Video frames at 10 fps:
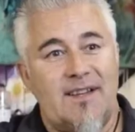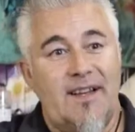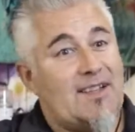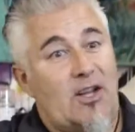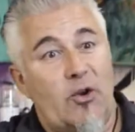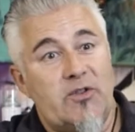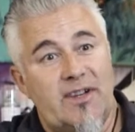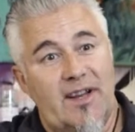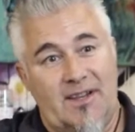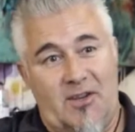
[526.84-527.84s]
in case I lose it,
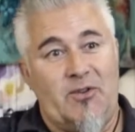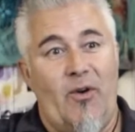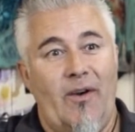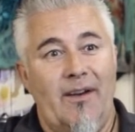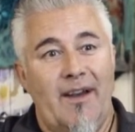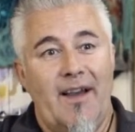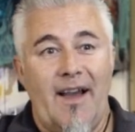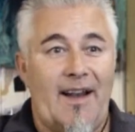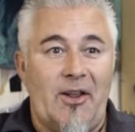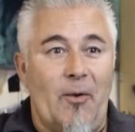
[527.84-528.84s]
in case it's gone.
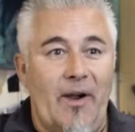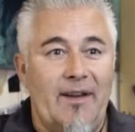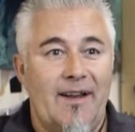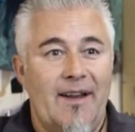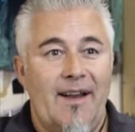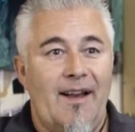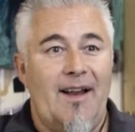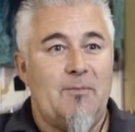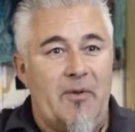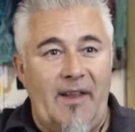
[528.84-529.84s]
And I'd go out and
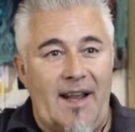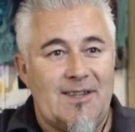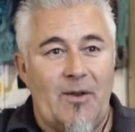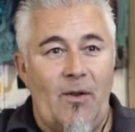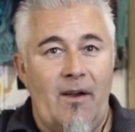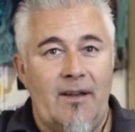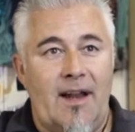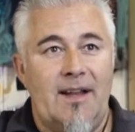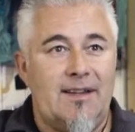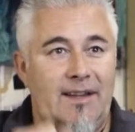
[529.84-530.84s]
I'd put the lights on and
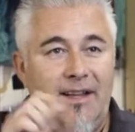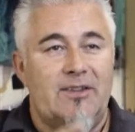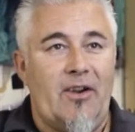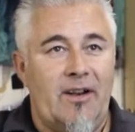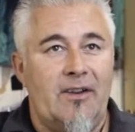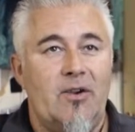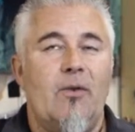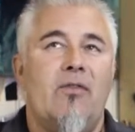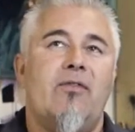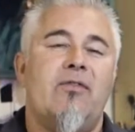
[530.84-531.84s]
I'd get it done and go,
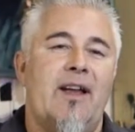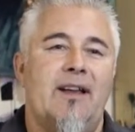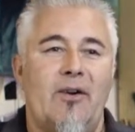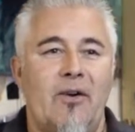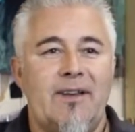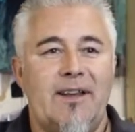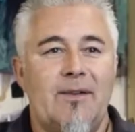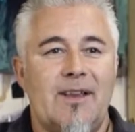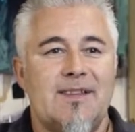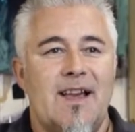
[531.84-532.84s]
thank God,
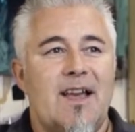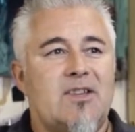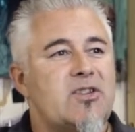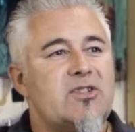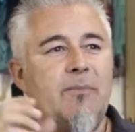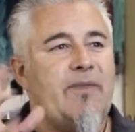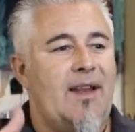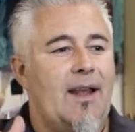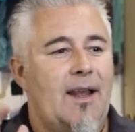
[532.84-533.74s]
because just something,